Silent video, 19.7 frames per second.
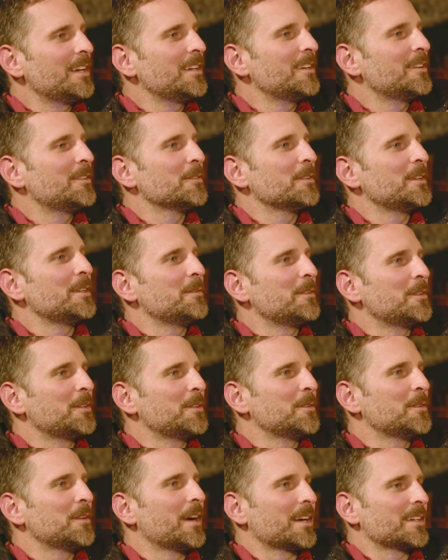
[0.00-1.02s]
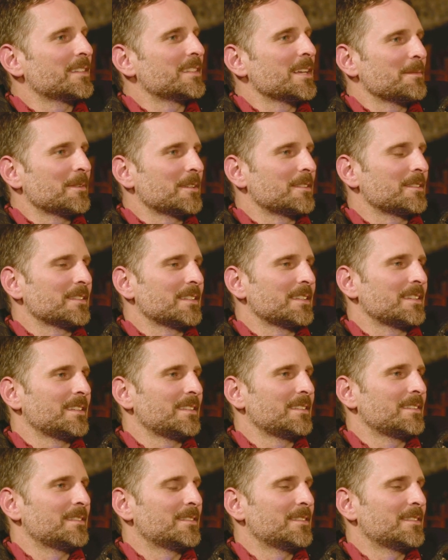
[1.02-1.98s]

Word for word: agree with you academically.